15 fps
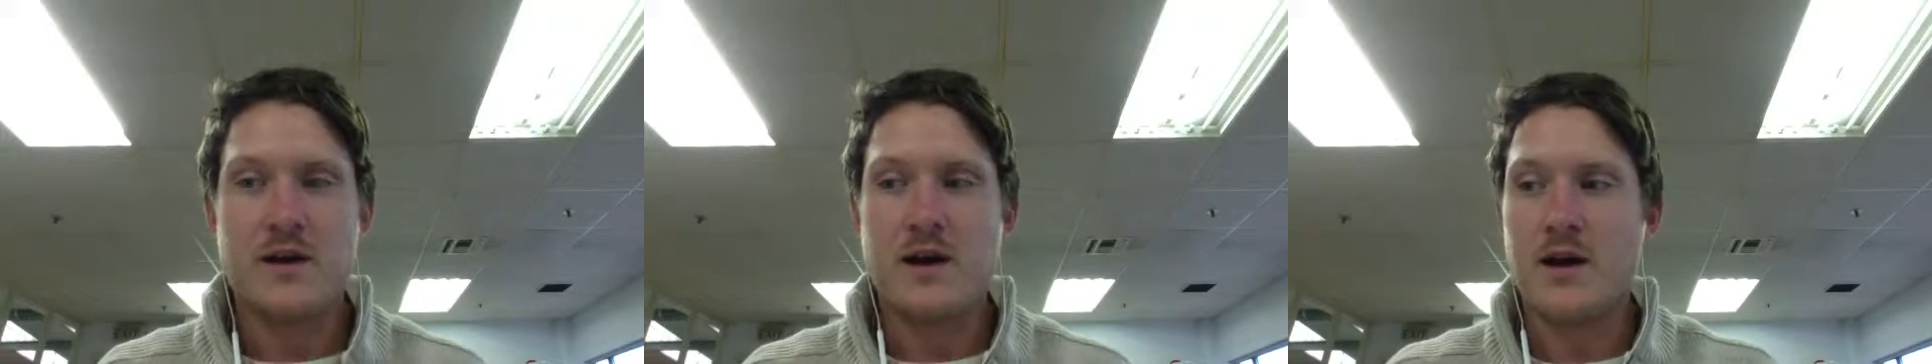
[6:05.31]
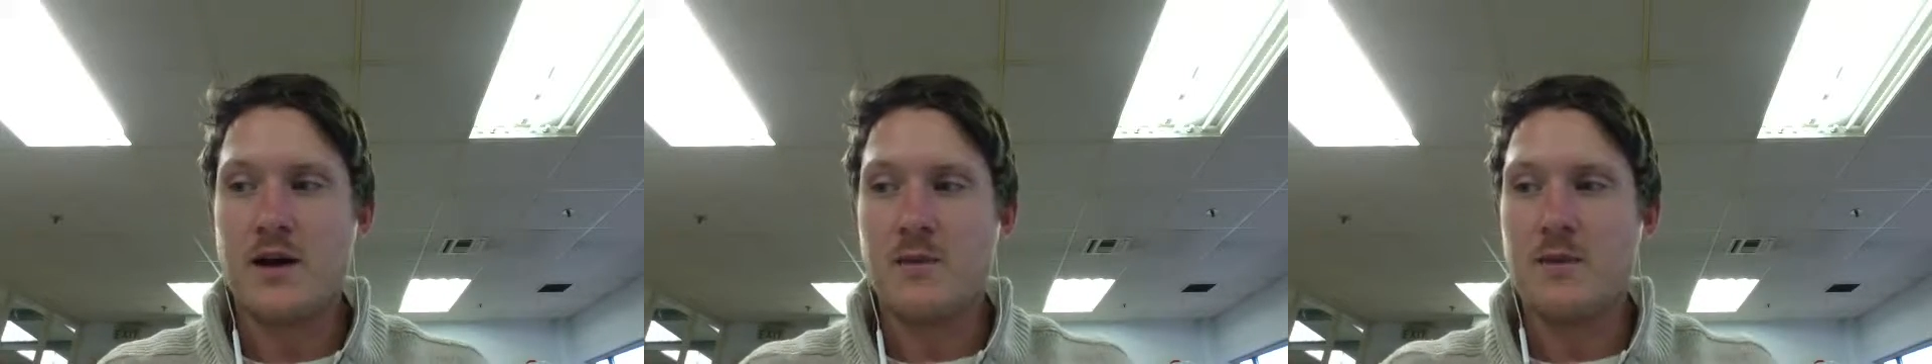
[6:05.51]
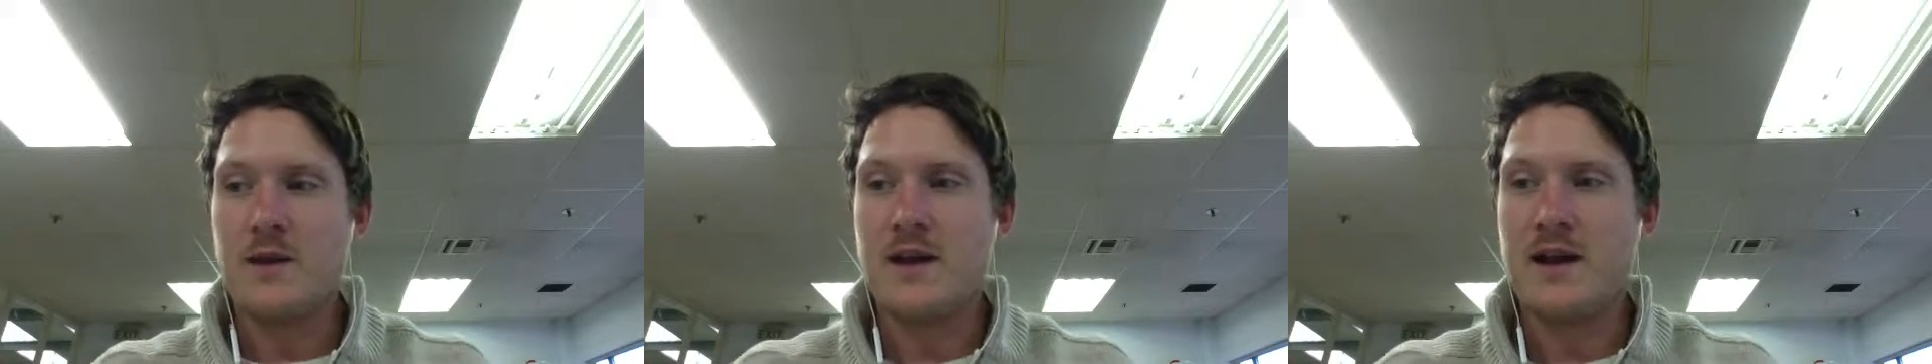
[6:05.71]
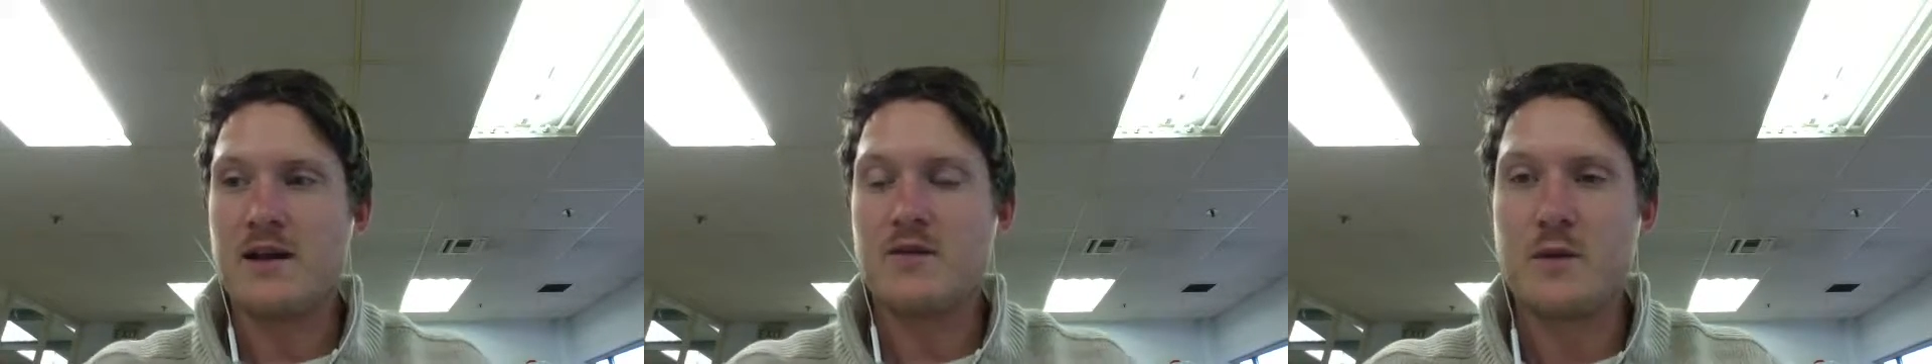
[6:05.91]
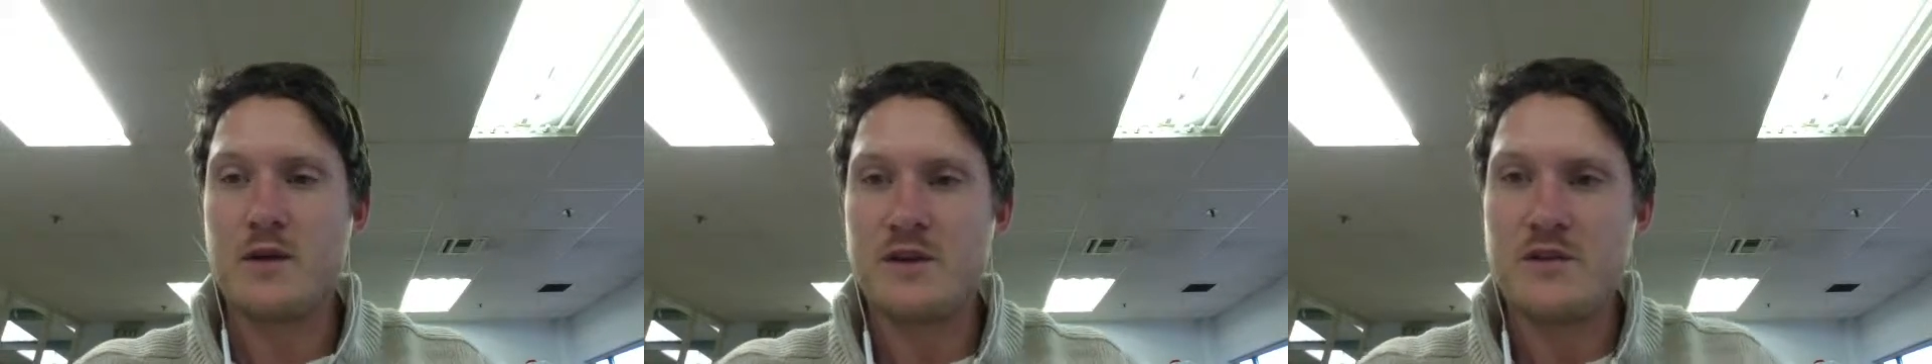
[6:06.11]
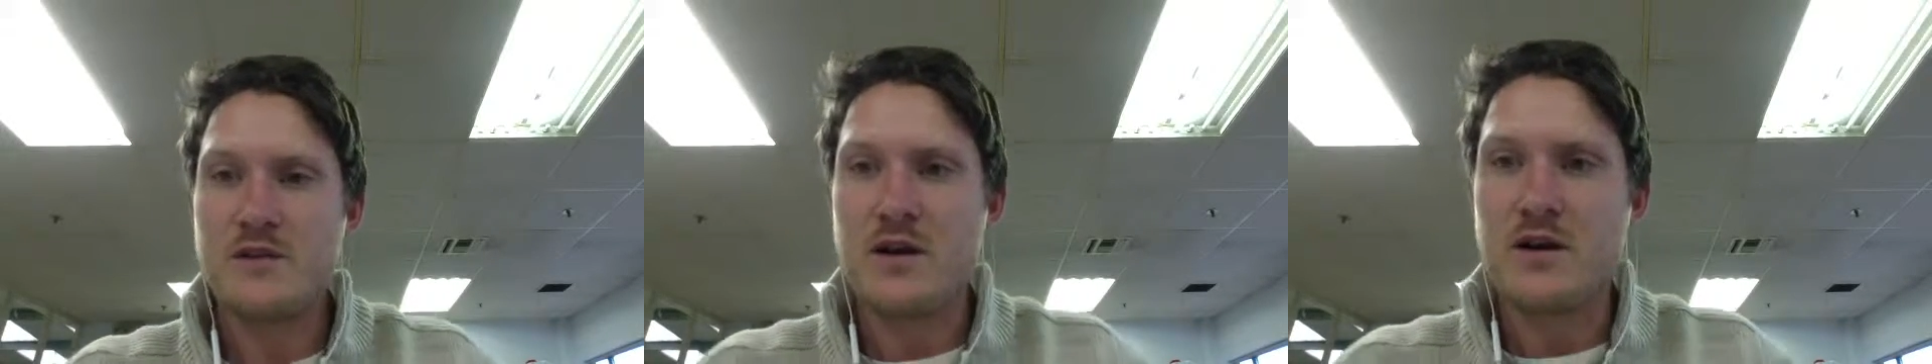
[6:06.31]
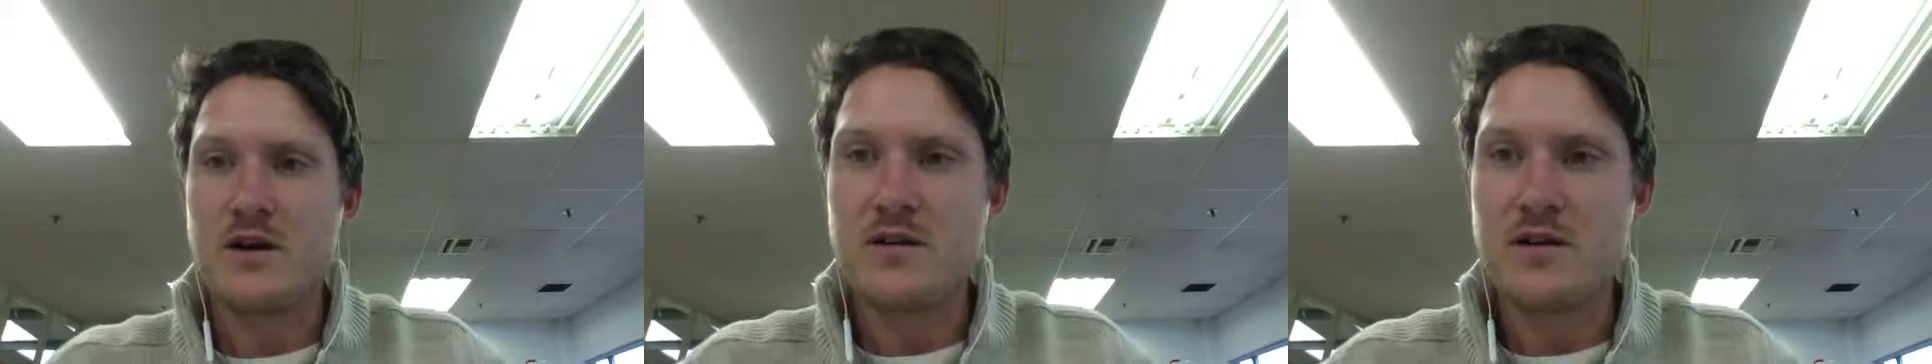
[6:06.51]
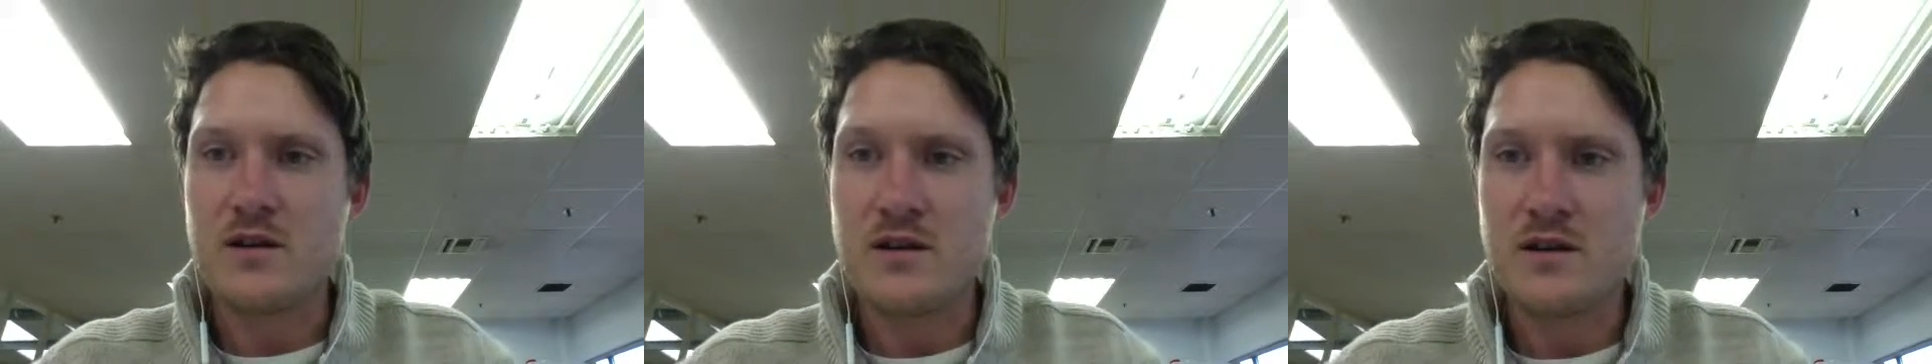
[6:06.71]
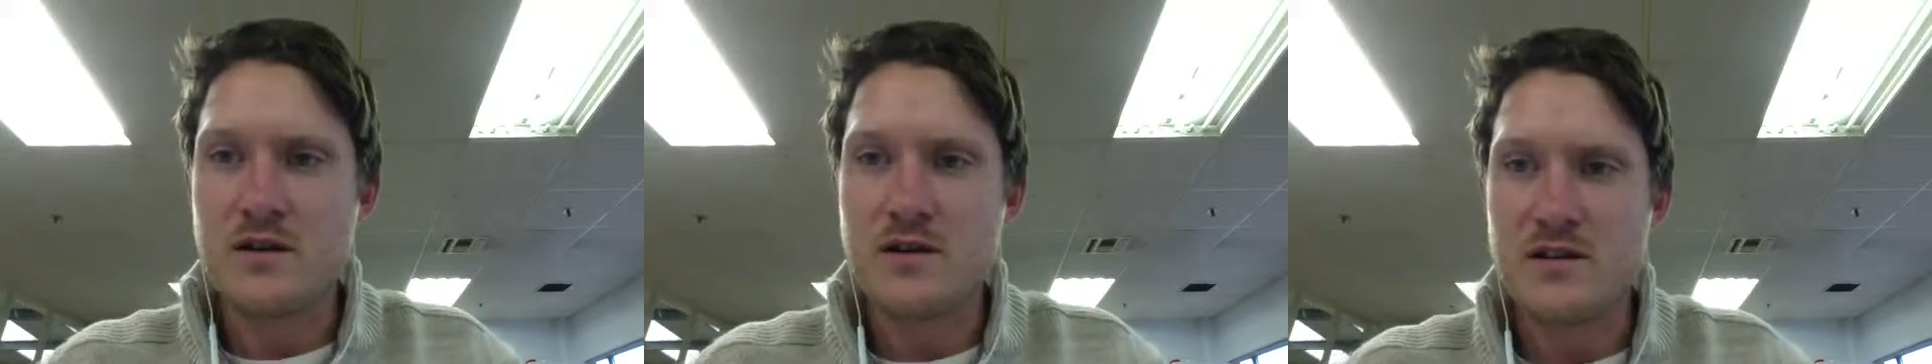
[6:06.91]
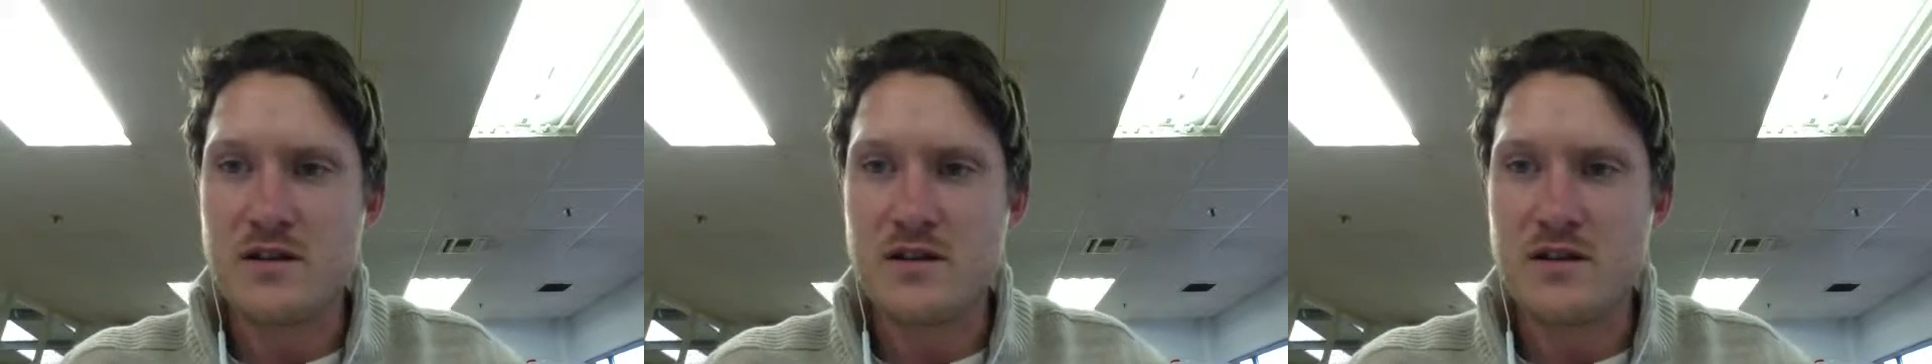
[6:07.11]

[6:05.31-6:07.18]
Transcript: And that's when you start to